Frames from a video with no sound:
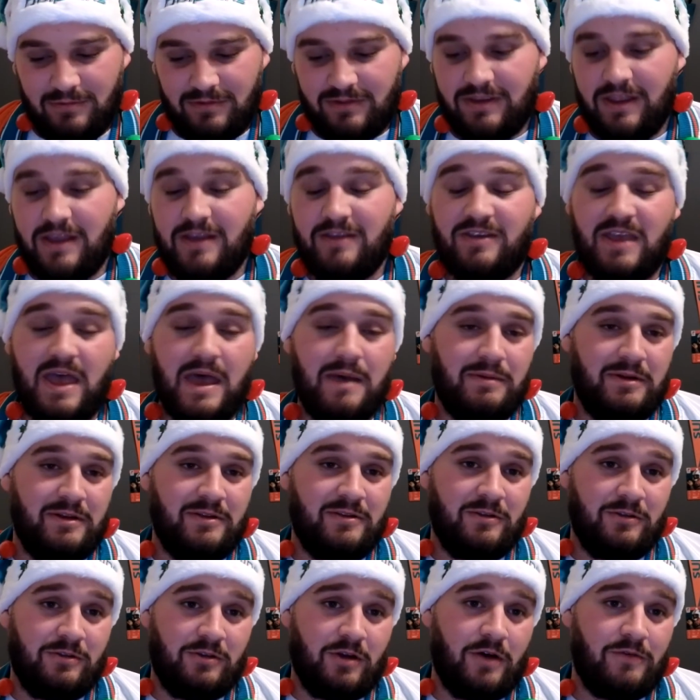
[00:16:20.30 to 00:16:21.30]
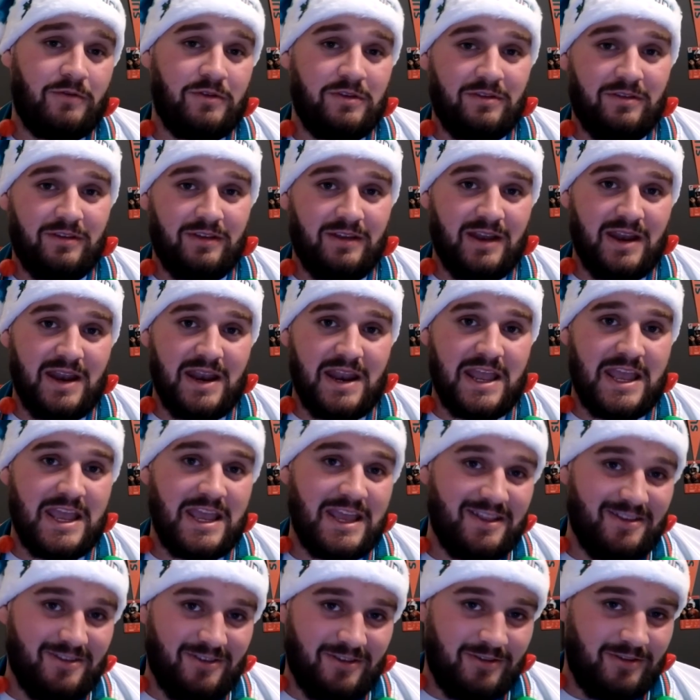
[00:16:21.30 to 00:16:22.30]
things happening to the Dolphins
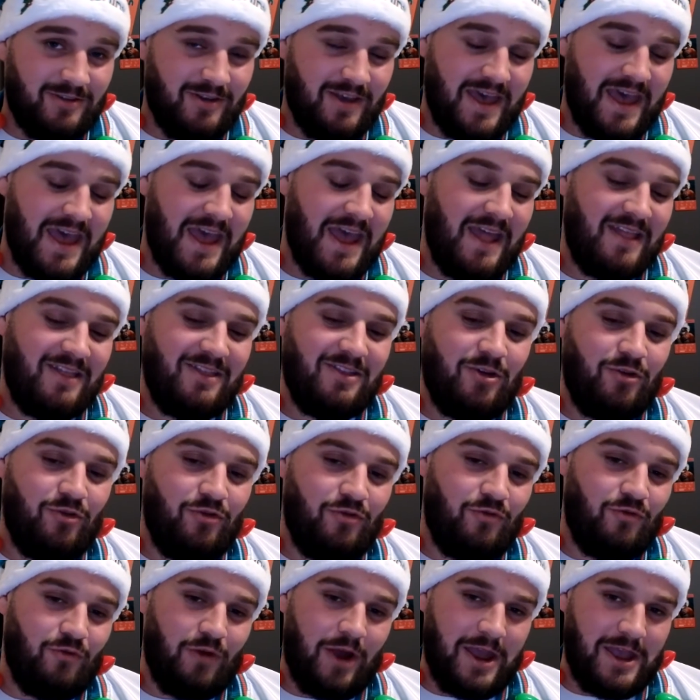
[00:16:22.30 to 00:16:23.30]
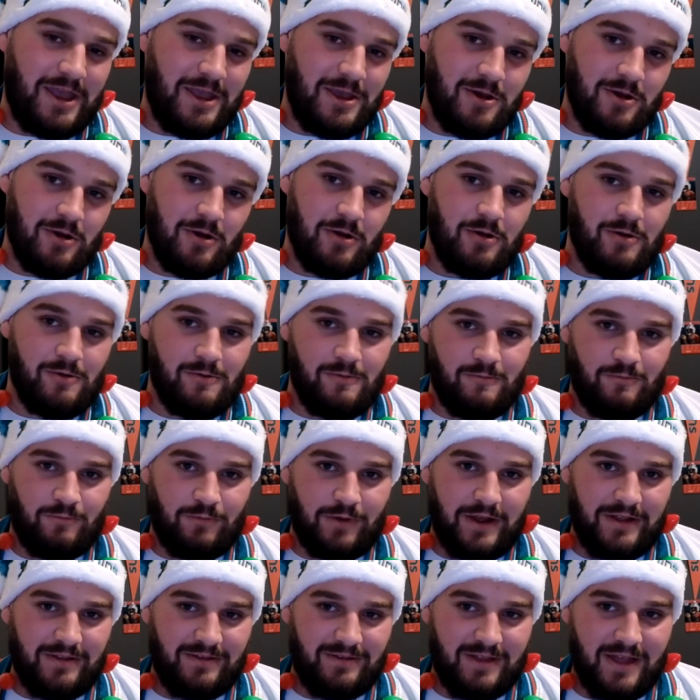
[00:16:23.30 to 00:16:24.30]
needs to end right here,
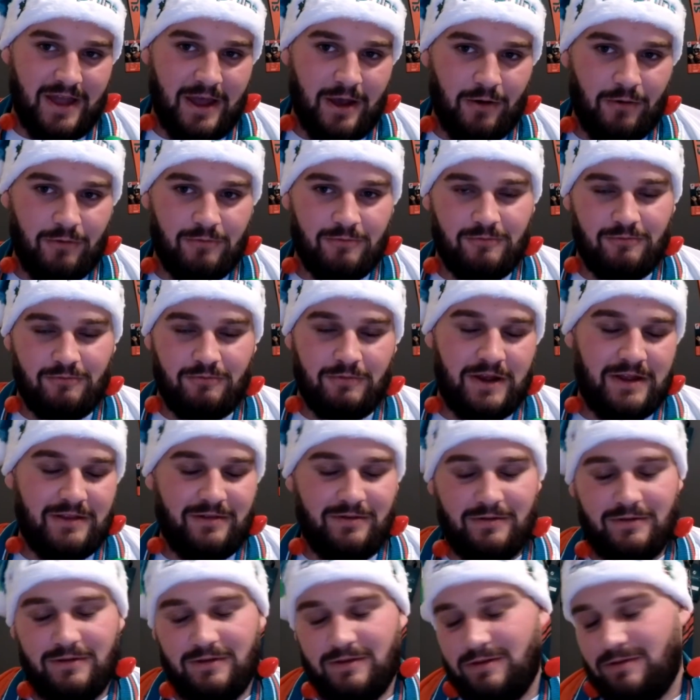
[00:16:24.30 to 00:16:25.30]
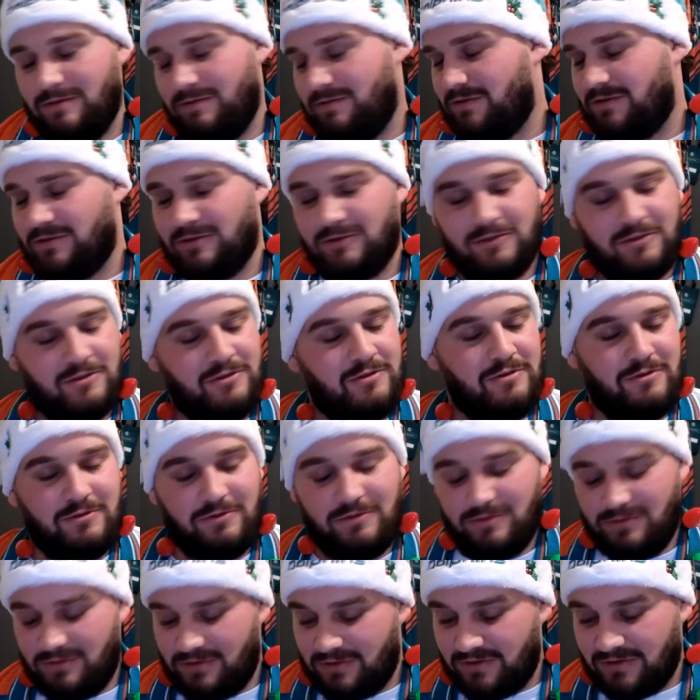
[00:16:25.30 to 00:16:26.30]
right now, right just
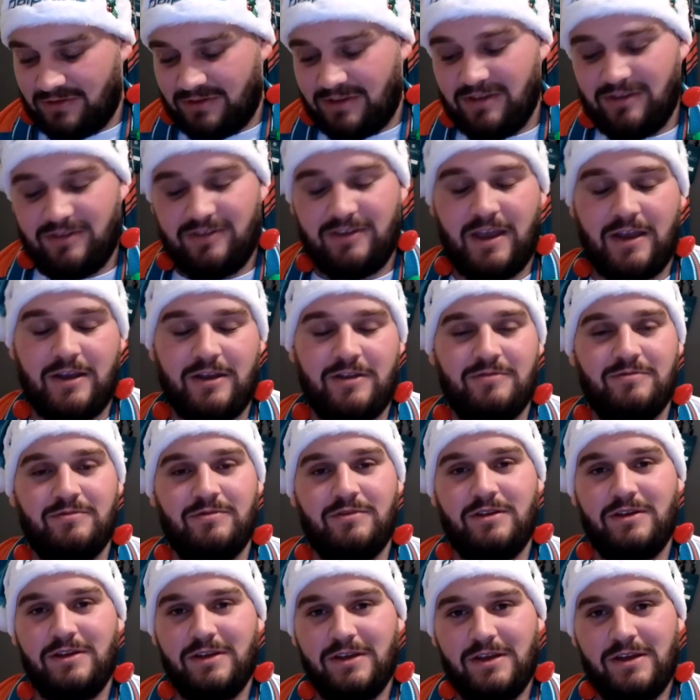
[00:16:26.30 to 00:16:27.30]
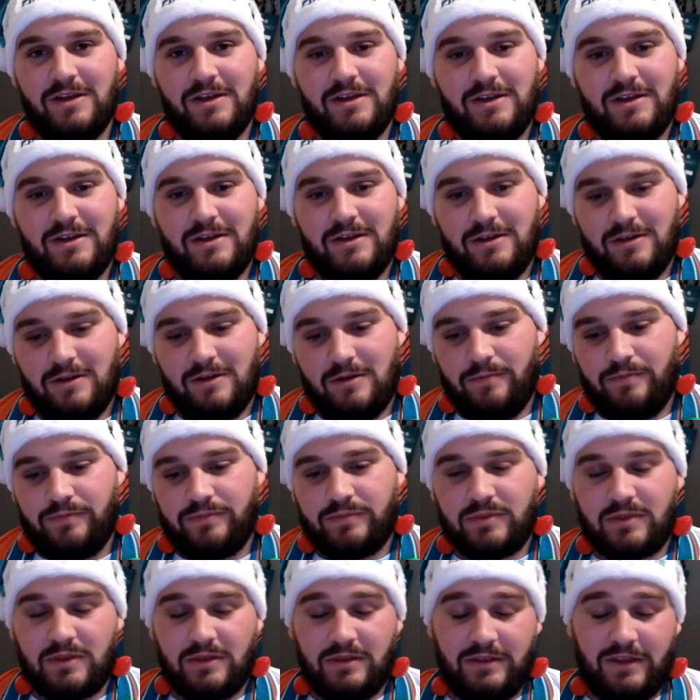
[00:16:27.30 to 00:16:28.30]
this second.
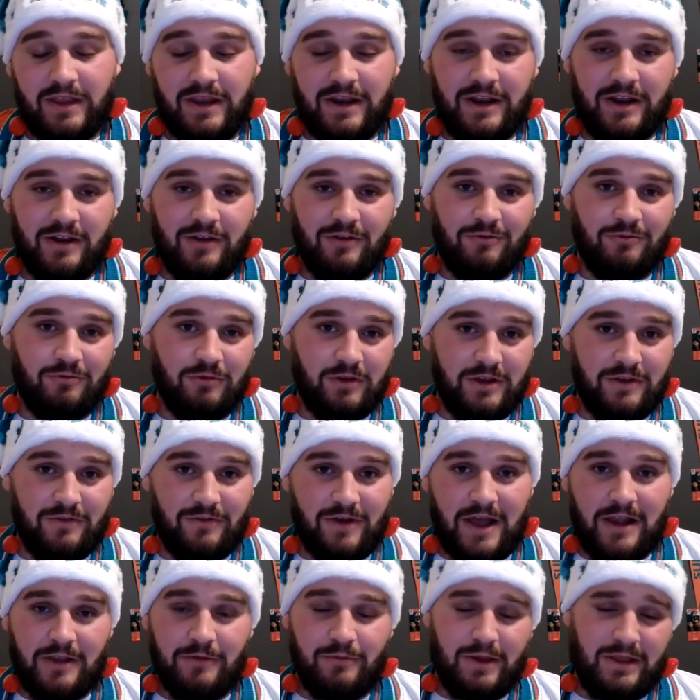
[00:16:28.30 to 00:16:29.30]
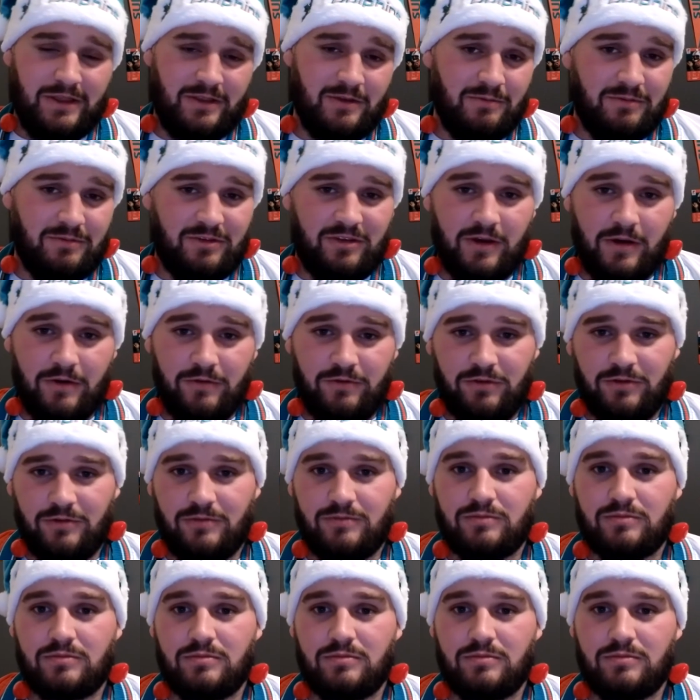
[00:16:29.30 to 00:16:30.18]
They need to reevaluate themselves.